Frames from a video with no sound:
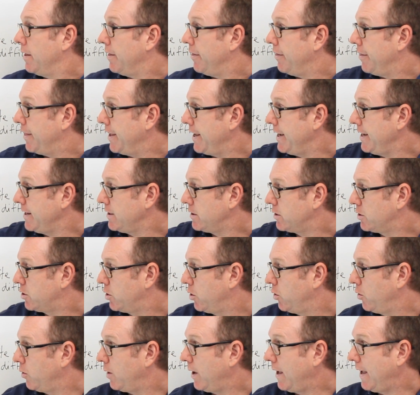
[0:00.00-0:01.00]
These
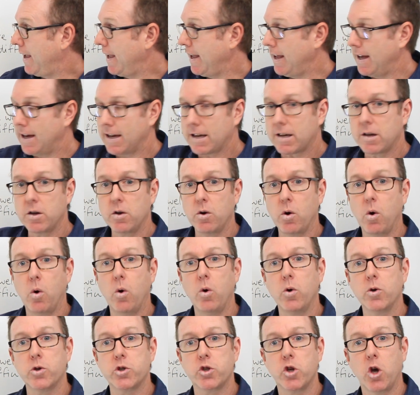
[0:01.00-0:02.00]
two here can
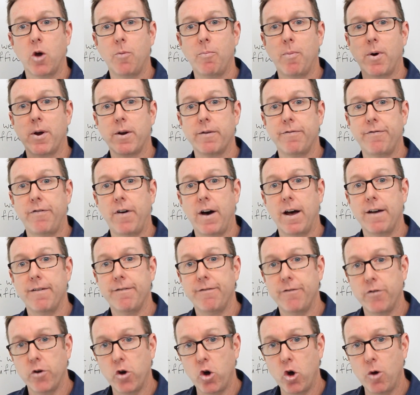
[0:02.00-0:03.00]
also modify
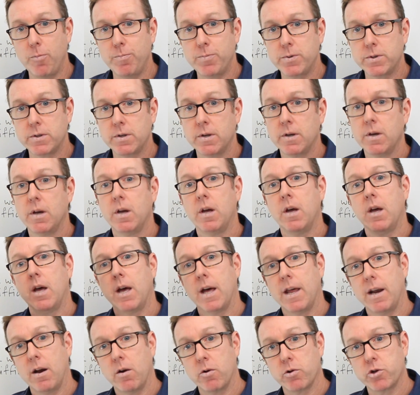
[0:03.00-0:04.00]
verbs,
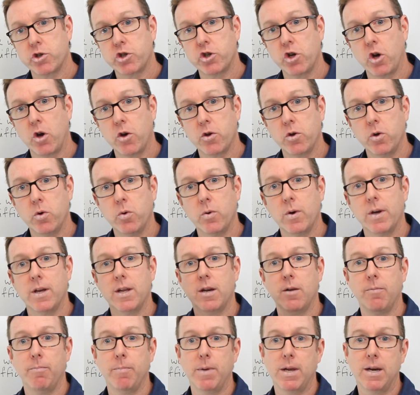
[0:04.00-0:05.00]
and I'll show you
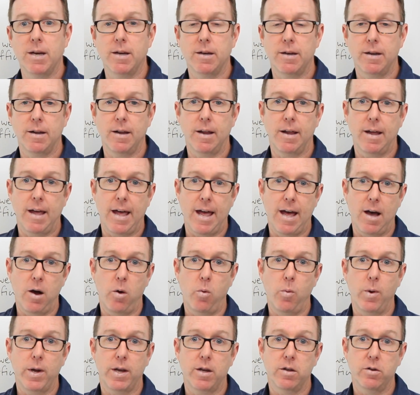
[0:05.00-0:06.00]
in a minute
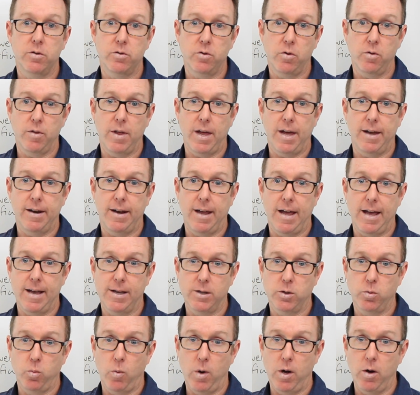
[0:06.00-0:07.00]
how we can do that
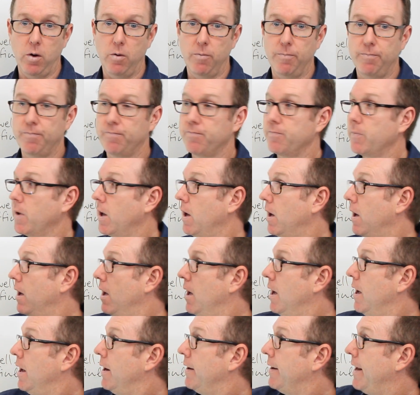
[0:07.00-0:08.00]
as well.
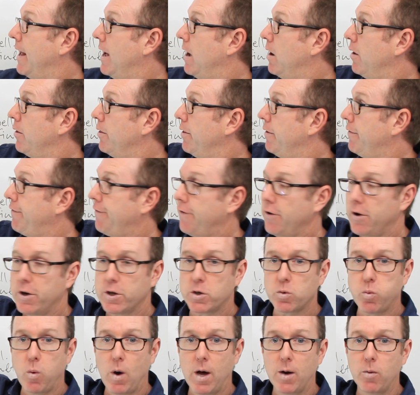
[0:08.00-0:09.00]
Now, the
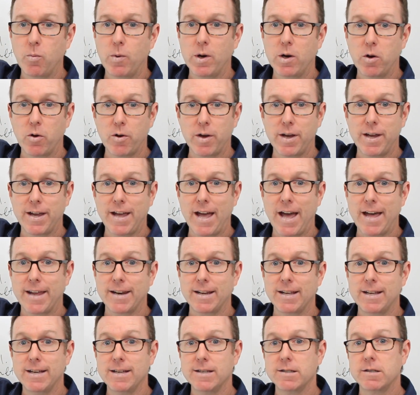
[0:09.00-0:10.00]
first one we're looking
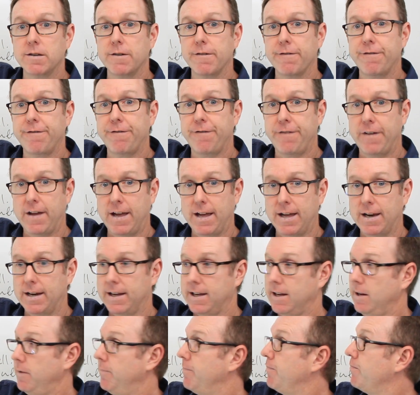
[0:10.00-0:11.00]
at is
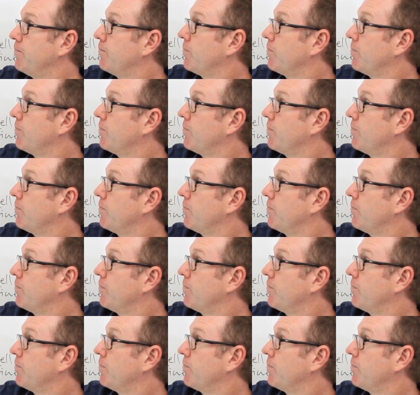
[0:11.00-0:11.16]
fairly.